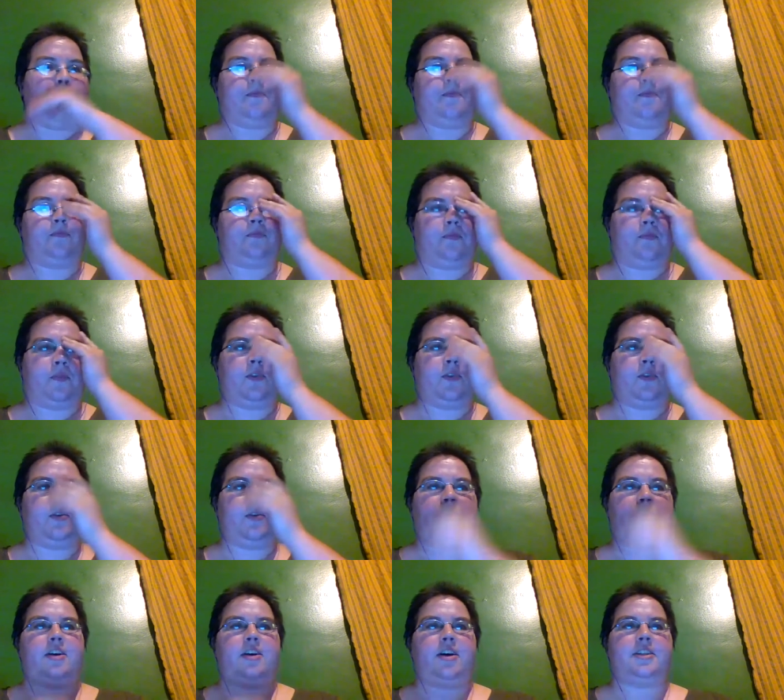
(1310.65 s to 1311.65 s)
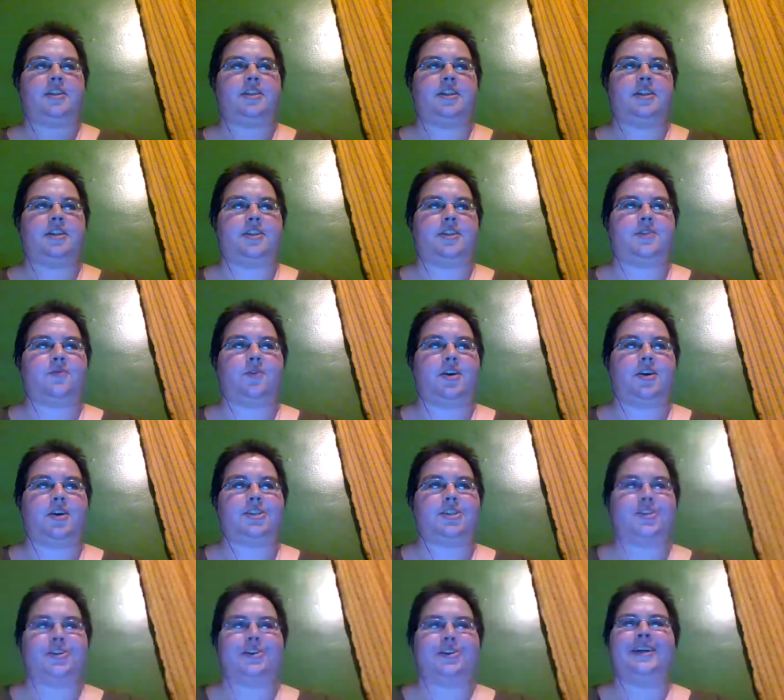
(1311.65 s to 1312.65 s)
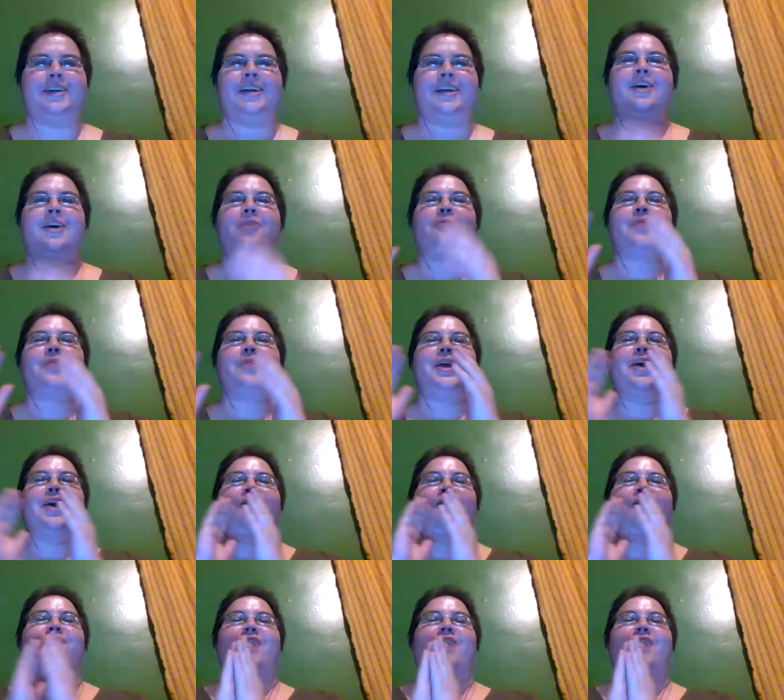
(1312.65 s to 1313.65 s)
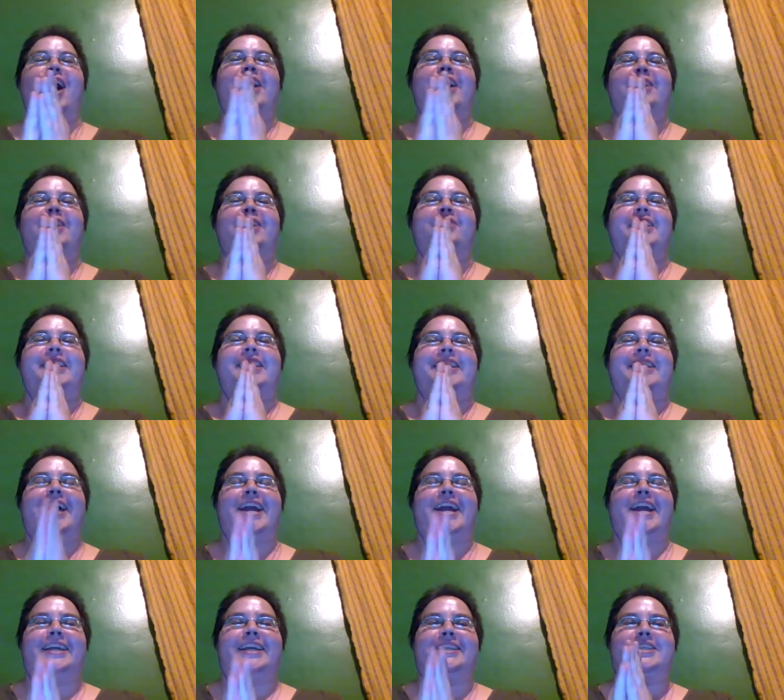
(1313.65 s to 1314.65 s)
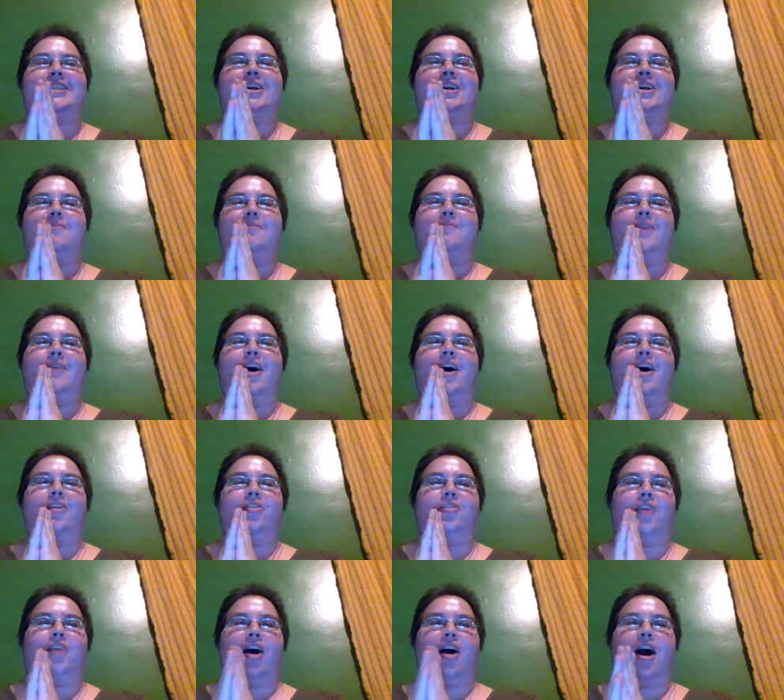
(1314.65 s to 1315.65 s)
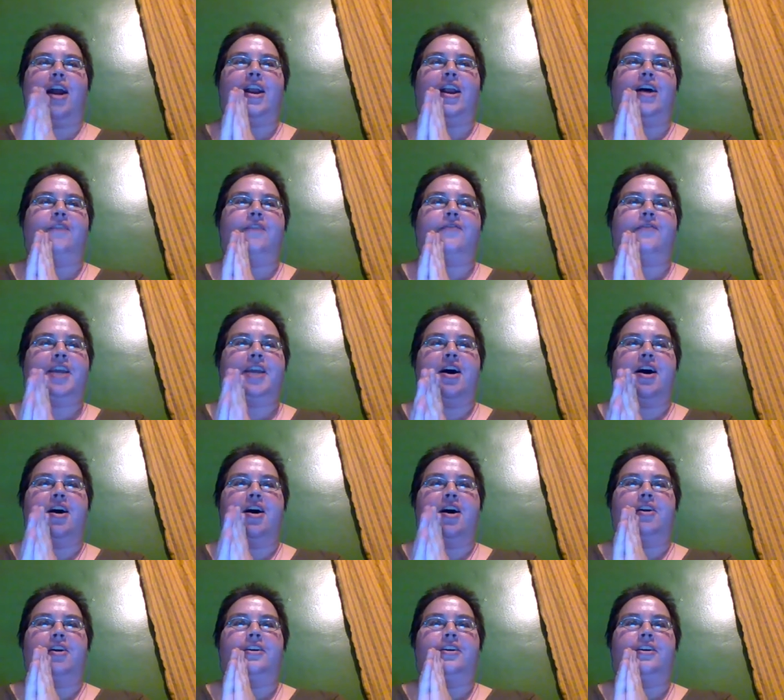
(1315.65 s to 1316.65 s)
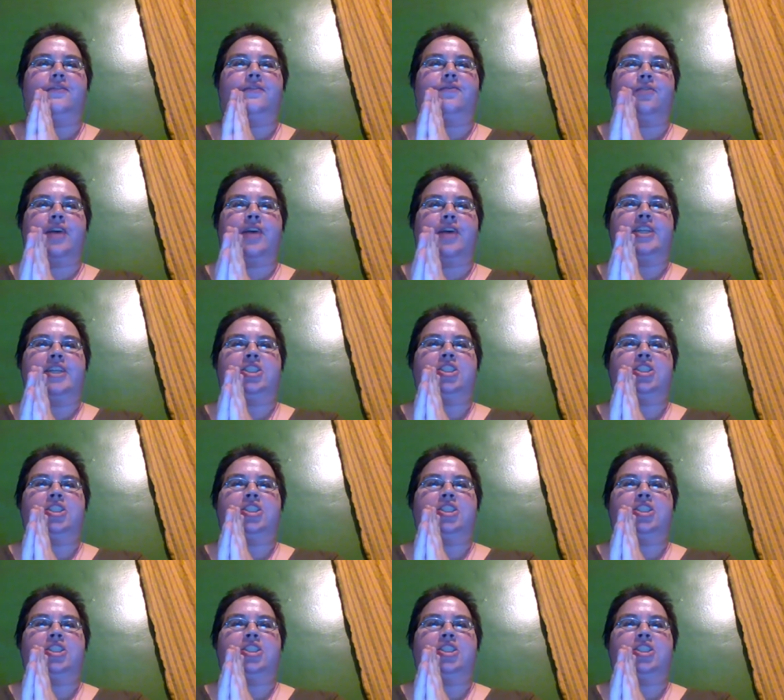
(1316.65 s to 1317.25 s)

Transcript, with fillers: Um, quick thoughts on this roster we are finally getting some a lot of young,